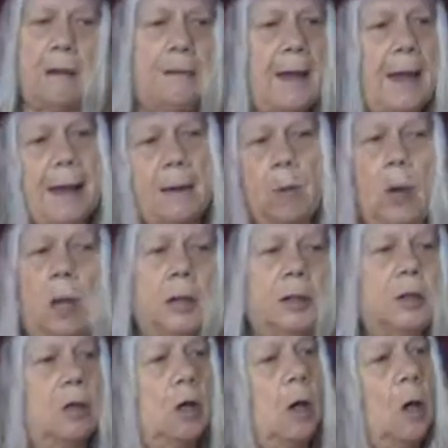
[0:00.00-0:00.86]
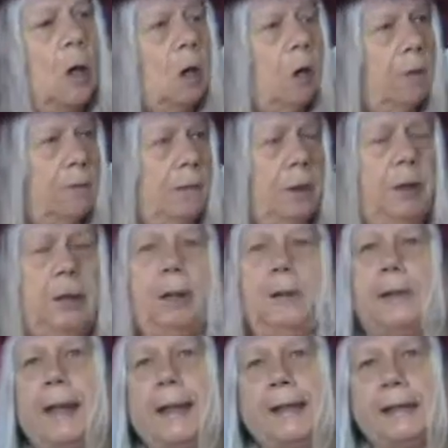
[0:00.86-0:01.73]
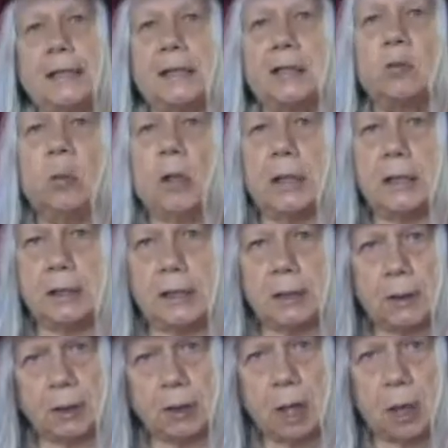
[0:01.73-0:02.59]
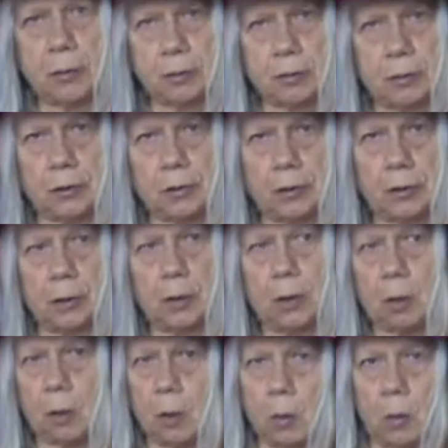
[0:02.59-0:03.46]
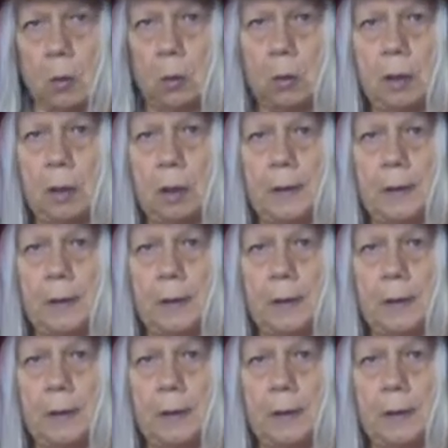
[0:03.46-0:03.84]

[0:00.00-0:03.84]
They want to go over here. They just want to talk to their own